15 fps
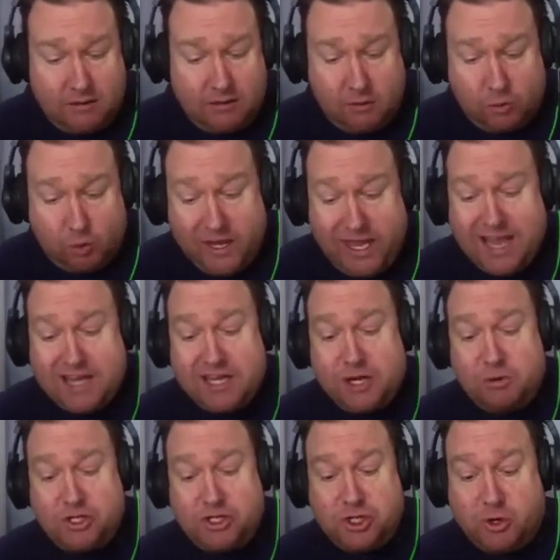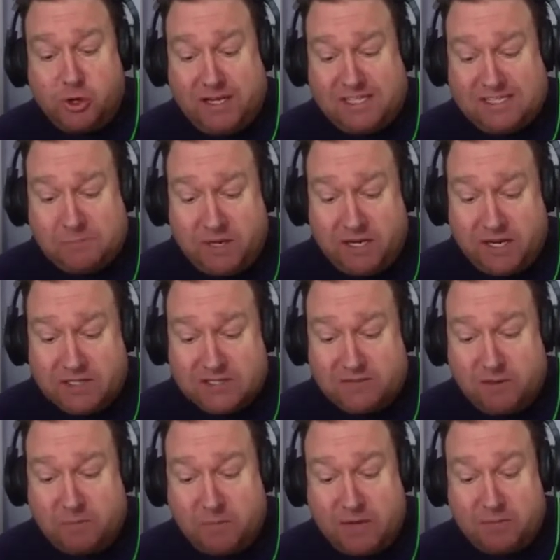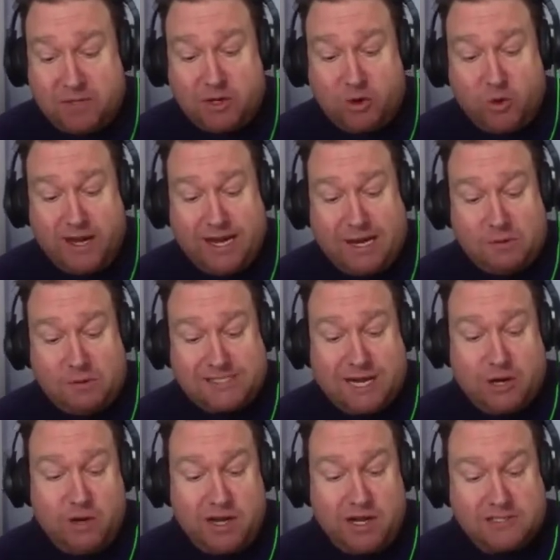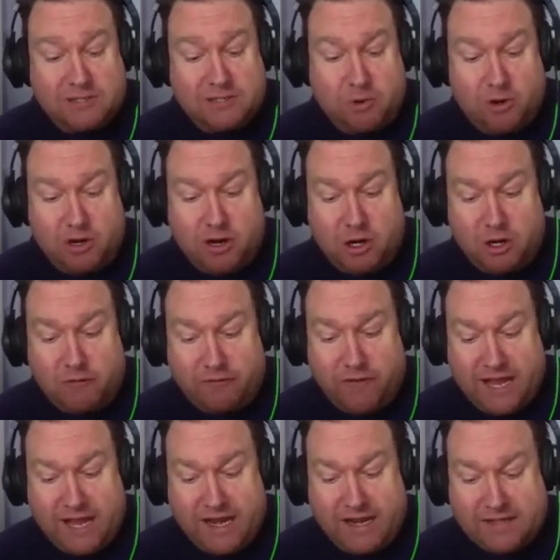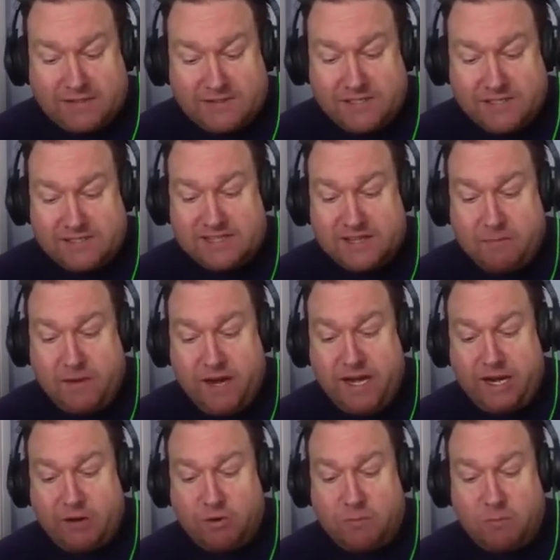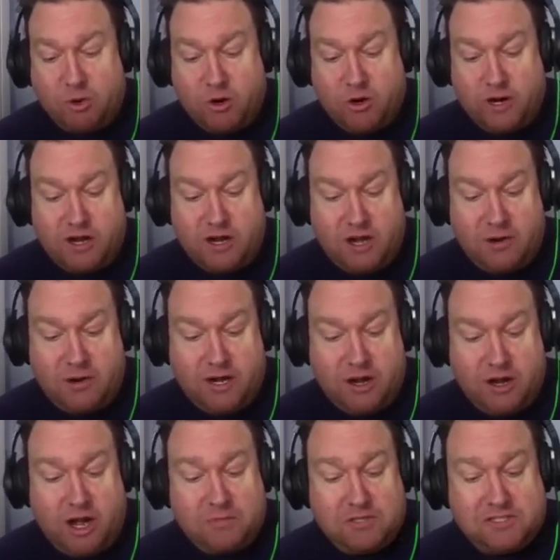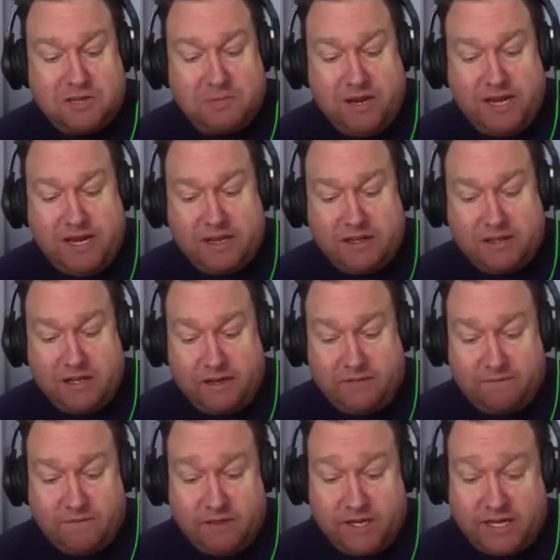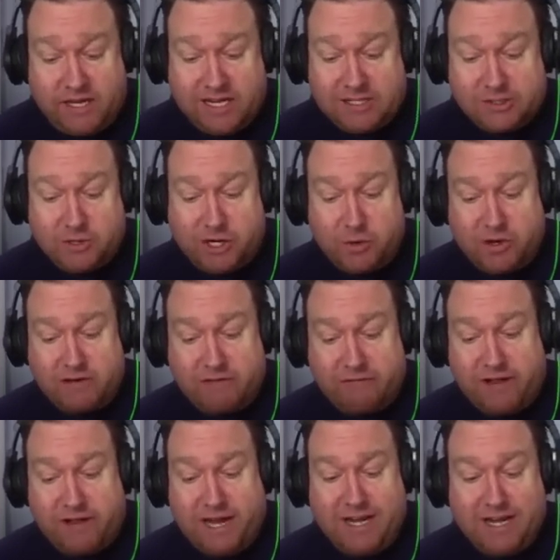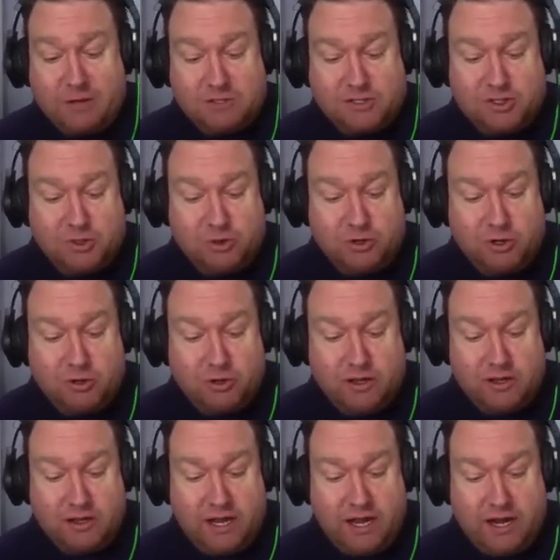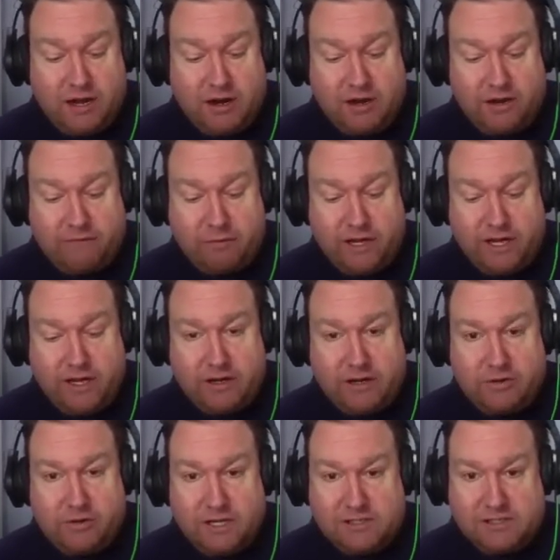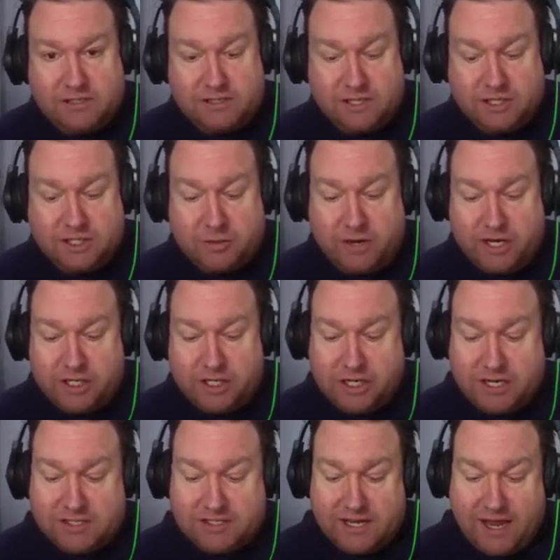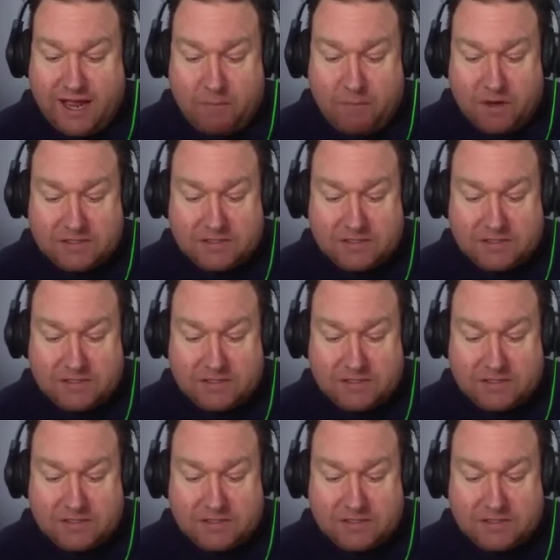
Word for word: we had no choice because of the public way I was outed as a pornography addict since the media reported on it almost immediately. The kids were going to find out sooner than later if we didn't address the situation as it happened.